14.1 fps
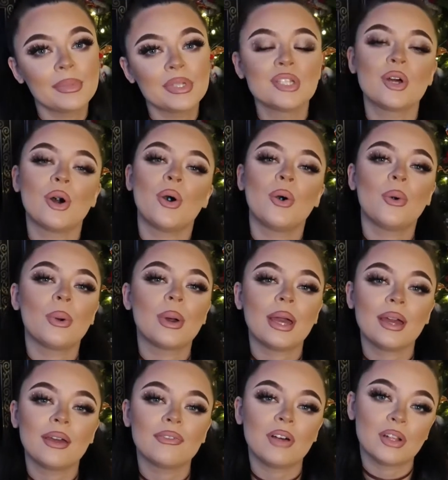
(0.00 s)
So
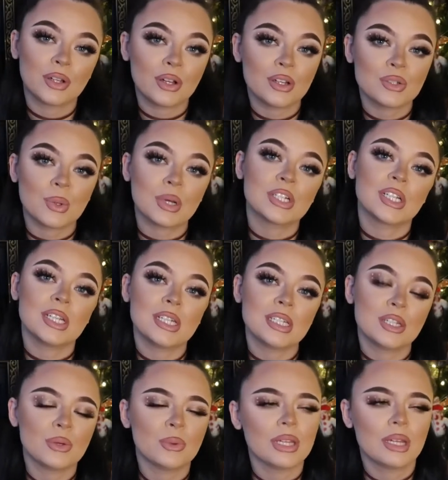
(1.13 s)
if all the girls watching this,
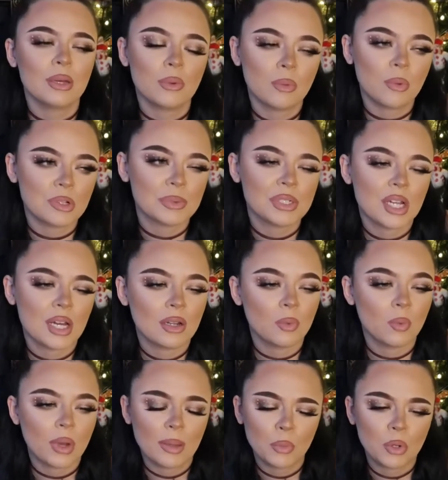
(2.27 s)
who I think would watch my channel
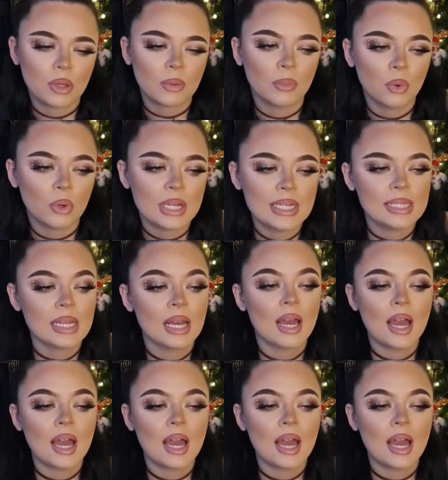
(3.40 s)
way more than boys,